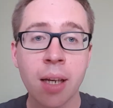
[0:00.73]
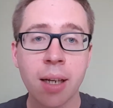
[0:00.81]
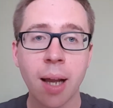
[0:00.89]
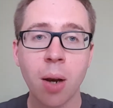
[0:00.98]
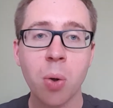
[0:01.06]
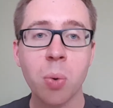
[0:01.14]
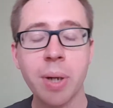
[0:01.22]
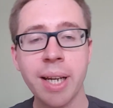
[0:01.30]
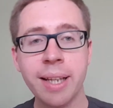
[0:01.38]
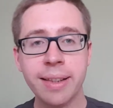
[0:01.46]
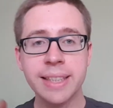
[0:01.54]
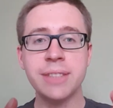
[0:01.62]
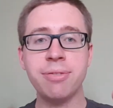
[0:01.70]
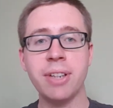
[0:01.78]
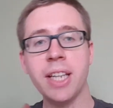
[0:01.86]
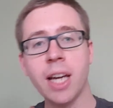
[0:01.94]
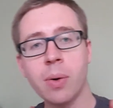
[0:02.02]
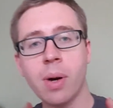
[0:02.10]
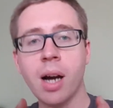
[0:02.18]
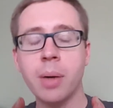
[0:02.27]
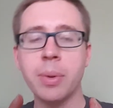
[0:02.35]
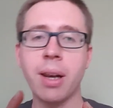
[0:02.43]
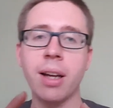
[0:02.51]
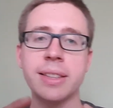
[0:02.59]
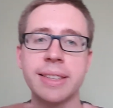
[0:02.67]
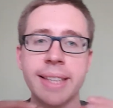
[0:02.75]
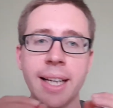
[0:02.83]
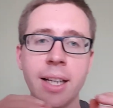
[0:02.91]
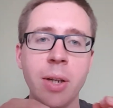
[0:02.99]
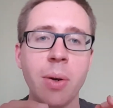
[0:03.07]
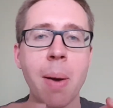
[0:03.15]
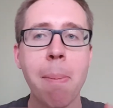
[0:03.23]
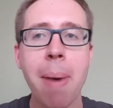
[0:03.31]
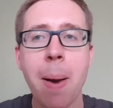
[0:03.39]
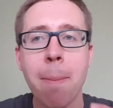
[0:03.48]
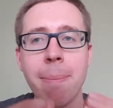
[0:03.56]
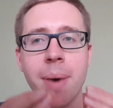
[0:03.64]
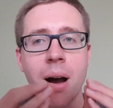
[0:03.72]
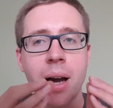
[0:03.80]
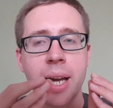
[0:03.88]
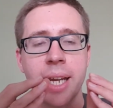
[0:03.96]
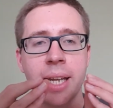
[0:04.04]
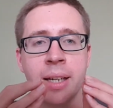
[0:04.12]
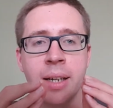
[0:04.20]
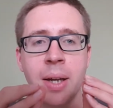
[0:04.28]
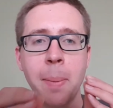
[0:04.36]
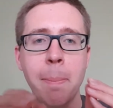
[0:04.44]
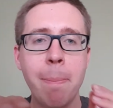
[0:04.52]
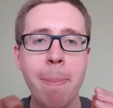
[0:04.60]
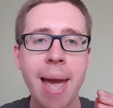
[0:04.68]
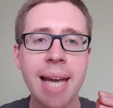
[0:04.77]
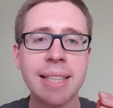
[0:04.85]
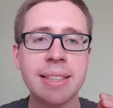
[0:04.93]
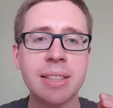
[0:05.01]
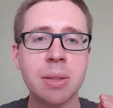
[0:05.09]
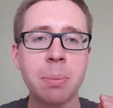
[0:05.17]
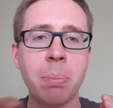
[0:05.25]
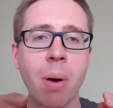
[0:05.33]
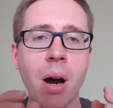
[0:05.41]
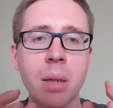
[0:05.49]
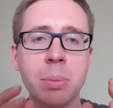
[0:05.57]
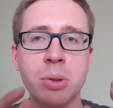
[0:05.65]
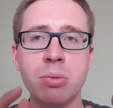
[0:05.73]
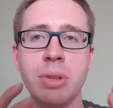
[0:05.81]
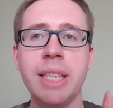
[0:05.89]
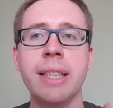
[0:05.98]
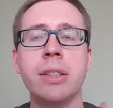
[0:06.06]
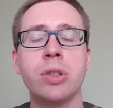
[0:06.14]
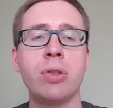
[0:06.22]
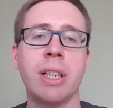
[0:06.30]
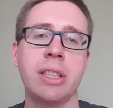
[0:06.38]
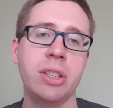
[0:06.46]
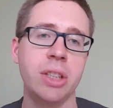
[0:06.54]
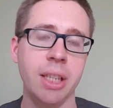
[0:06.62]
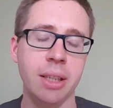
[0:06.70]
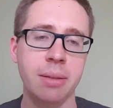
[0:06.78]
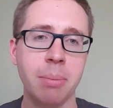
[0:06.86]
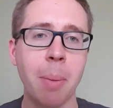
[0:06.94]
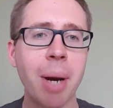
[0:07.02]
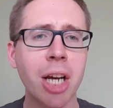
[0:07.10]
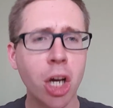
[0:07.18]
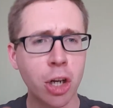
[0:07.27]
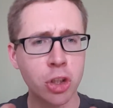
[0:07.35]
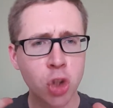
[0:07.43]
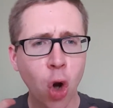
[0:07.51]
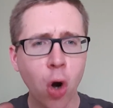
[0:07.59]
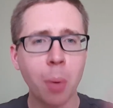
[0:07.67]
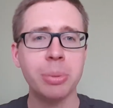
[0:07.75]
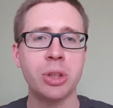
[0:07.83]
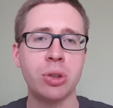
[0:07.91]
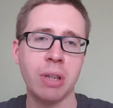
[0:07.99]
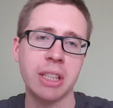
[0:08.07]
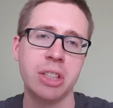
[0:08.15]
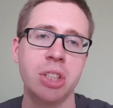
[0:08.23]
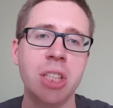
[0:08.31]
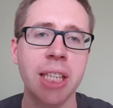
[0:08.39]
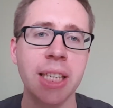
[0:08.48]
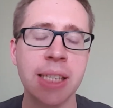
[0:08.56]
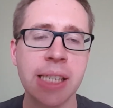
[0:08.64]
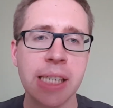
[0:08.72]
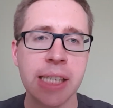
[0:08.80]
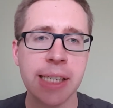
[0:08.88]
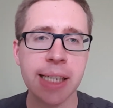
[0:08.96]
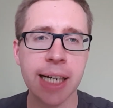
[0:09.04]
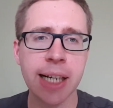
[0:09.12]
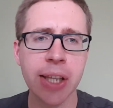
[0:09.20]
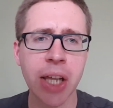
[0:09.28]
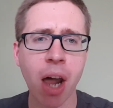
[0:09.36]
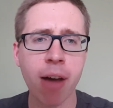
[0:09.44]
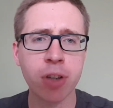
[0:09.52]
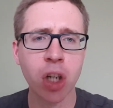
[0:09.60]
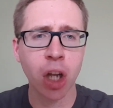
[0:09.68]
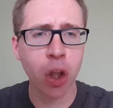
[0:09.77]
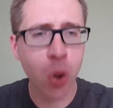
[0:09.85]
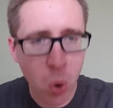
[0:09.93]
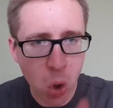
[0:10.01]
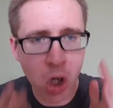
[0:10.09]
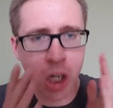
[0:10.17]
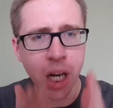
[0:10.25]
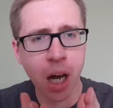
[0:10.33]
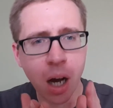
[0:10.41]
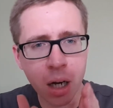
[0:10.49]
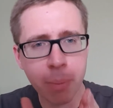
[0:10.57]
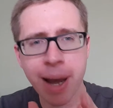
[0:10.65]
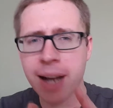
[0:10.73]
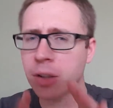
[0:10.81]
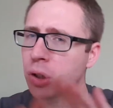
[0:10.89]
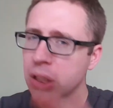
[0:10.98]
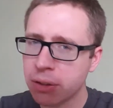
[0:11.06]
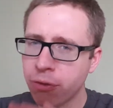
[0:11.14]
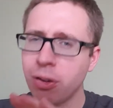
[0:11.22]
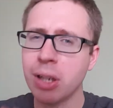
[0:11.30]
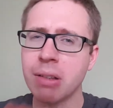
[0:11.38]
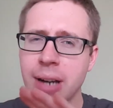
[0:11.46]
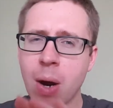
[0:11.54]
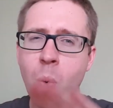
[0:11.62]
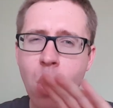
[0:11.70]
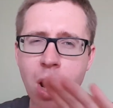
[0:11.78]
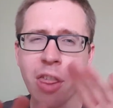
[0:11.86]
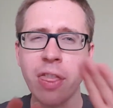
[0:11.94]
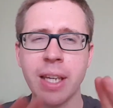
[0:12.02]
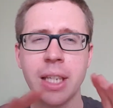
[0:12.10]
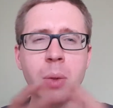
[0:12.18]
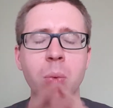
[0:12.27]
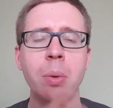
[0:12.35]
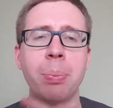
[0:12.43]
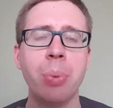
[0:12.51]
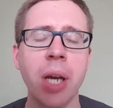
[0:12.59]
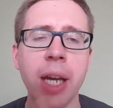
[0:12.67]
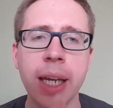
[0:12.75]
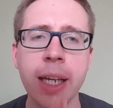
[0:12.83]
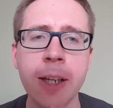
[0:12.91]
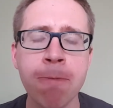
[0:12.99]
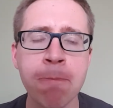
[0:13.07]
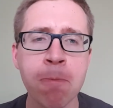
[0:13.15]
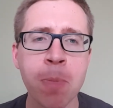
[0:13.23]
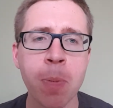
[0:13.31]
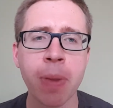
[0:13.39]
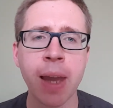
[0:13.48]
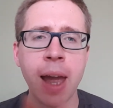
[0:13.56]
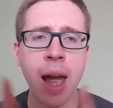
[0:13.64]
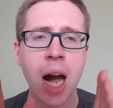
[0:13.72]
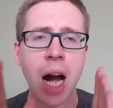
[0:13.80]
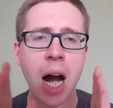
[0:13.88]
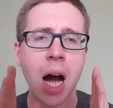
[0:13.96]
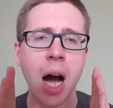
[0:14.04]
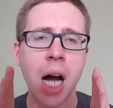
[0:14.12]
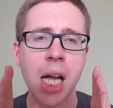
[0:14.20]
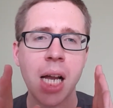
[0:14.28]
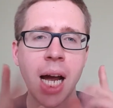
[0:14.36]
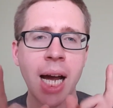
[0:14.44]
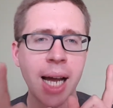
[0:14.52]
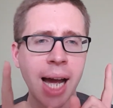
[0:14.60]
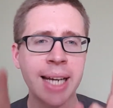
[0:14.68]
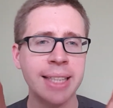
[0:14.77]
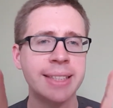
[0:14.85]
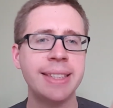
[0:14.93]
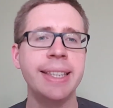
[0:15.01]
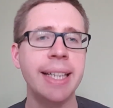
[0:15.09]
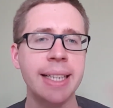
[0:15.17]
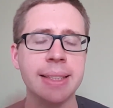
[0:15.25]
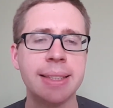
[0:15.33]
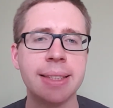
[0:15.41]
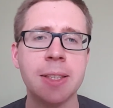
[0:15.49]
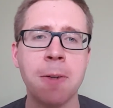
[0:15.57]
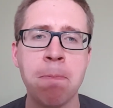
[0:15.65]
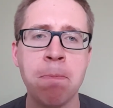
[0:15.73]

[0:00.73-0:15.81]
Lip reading: Hello, in this video I would like to tell you about my best Bible reading strategy, my kind of top strategy that I've kind of thought long and hard about and tried to figure out what I think it would be, and it's this.